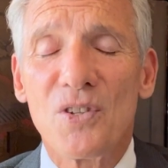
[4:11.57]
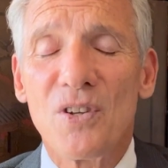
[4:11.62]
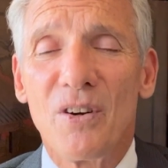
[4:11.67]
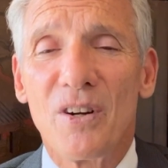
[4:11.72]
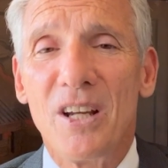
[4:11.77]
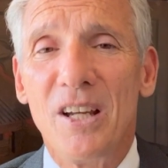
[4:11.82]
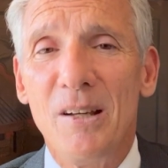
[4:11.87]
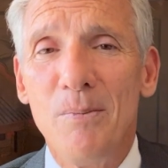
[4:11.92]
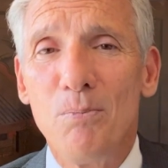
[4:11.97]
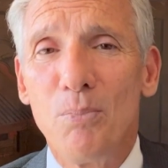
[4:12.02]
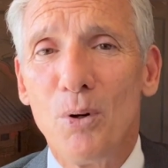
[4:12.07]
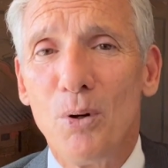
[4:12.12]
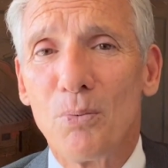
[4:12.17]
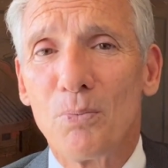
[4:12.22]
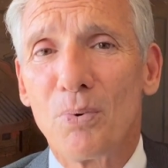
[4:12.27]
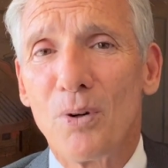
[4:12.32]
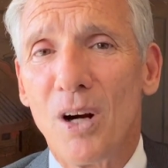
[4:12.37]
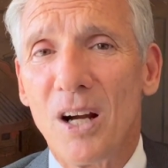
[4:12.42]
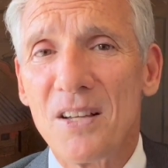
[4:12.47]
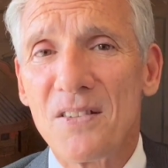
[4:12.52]

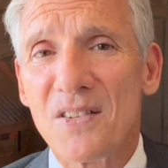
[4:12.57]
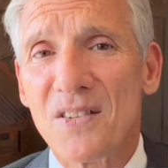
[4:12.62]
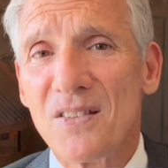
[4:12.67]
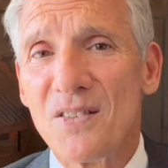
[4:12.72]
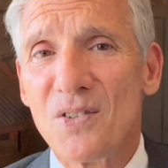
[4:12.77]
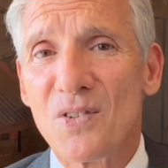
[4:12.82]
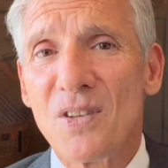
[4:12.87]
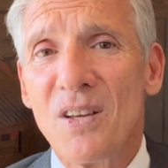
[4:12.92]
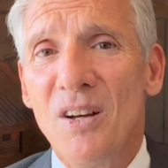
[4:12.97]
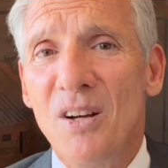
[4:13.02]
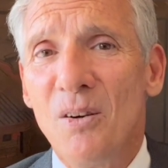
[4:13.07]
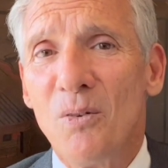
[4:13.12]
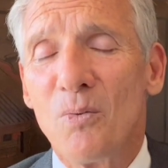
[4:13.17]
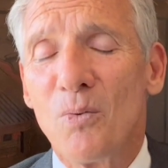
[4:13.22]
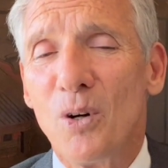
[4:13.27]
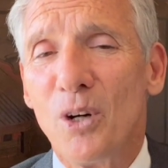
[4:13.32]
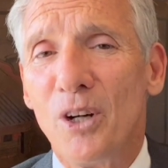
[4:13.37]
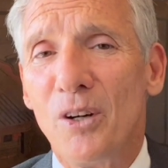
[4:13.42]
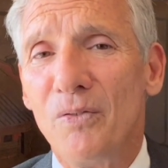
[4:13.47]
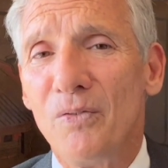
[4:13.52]
Import prices
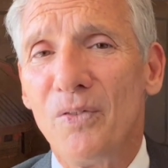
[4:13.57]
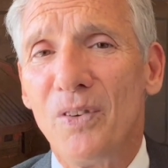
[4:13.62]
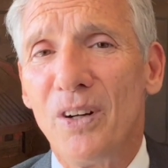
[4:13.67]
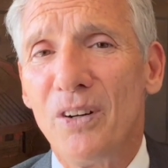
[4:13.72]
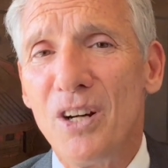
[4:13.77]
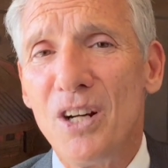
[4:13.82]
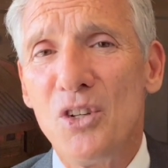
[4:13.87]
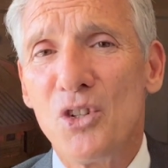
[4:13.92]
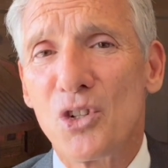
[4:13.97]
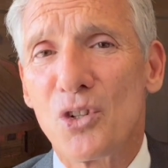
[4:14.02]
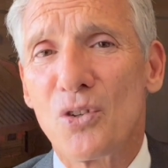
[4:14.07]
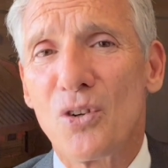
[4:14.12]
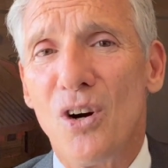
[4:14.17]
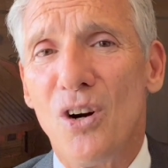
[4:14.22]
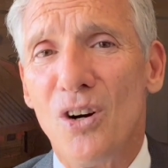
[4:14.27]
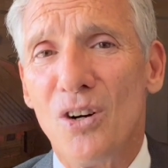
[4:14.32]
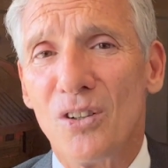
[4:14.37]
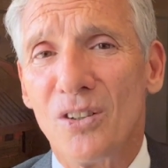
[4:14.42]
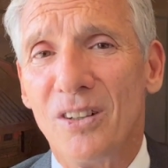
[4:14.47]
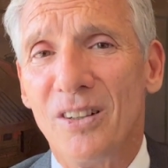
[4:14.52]
were very
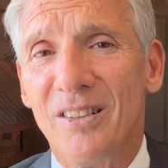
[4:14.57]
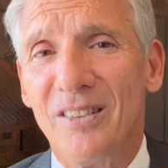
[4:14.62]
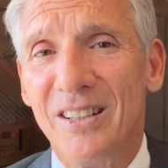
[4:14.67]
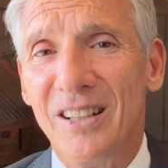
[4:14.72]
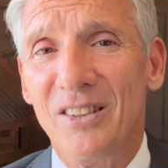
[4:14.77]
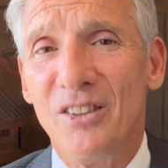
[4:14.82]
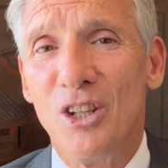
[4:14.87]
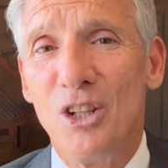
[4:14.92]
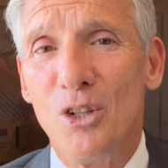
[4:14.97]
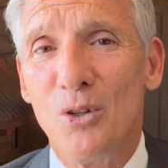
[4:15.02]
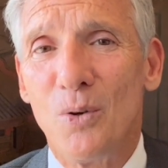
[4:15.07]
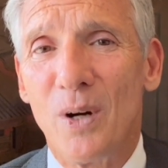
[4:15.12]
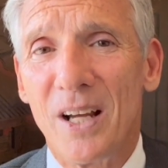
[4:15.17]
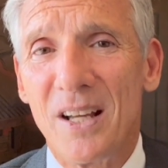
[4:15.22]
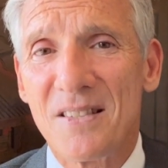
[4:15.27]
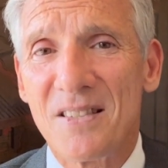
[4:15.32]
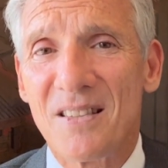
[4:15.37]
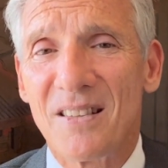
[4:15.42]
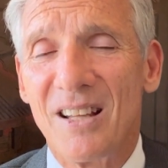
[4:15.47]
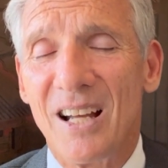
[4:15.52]
strong in the
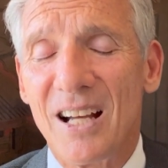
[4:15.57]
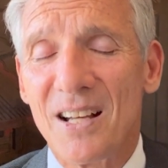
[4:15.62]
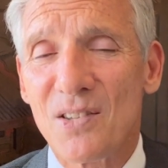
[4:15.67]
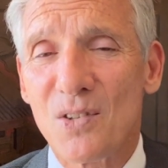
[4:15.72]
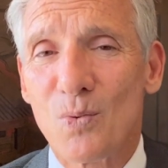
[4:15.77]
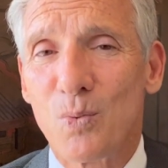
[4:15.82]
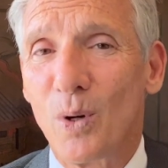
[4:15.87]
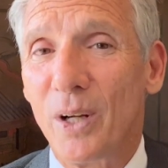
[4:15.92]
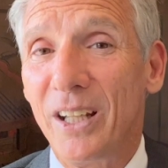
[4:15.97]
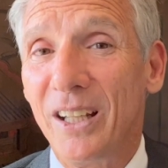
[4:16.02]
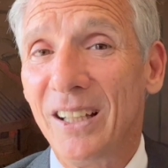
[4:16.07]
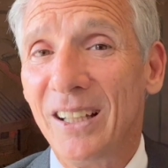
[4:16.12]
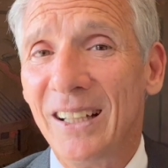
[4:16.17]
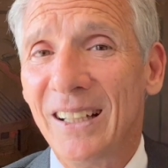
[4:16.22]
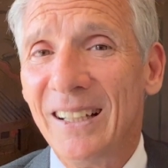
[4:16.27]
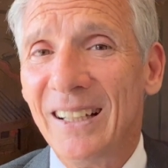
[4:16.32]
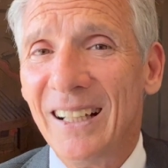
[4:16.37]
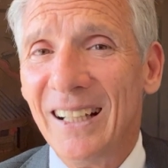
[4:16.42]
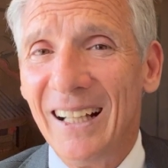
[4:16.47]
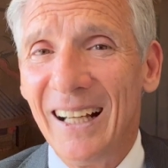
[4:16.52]
US last week,
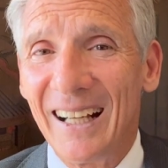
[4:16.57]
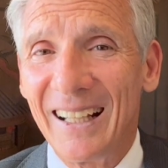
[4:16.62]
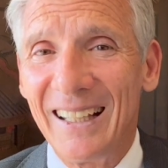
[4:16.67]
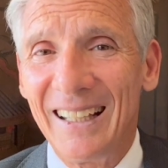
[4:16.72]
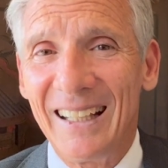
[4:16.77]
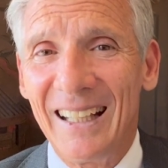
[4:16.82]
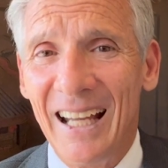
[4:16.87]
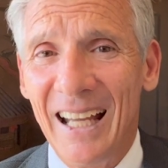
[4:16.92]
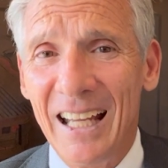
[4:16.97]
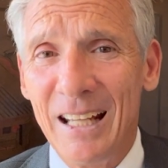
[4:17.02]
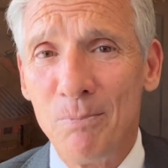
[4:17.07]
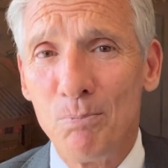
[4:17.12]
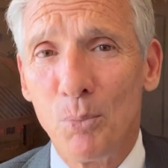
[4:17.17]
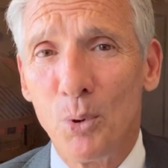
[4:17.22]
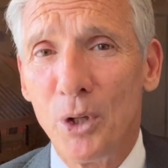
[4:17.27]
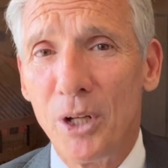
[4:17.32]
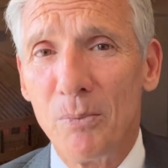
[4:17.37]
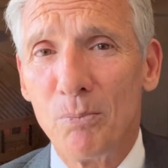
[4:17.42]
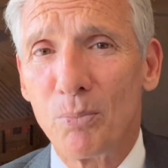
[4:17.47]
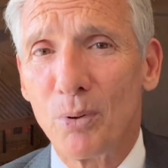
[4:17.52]
again
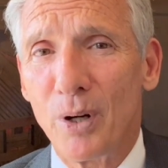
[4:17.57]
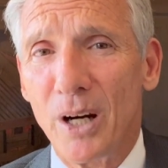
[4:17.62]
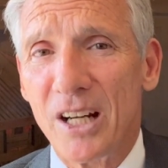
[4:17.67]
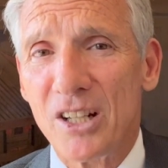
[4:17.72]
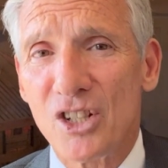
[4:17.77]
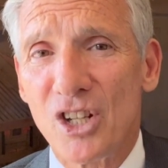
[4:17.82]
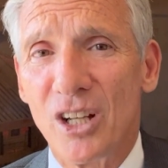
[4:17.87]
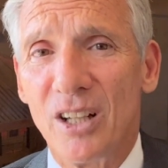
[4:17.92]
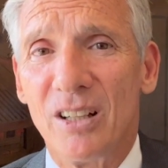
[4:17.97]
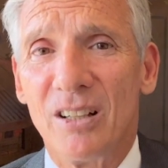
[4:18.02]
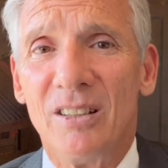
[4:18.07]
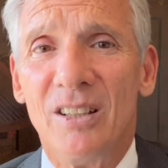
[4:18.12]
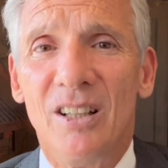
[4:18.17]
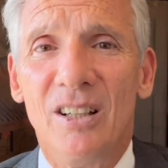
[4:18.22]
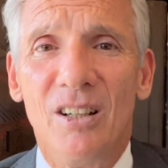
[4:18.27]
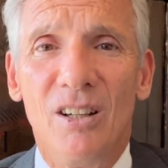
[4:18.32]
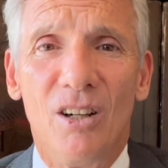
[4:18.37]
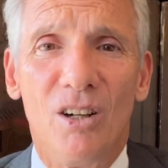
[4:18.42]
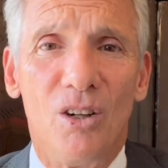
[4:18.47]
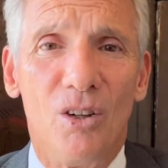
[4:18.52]
putting pressure
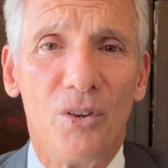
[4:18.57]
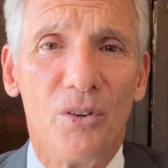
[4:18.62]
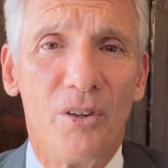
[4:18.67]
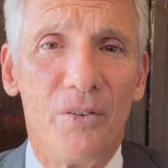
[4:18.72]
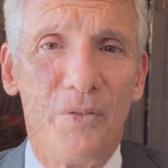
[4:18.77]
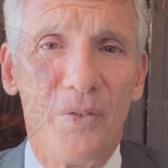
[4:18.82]
on the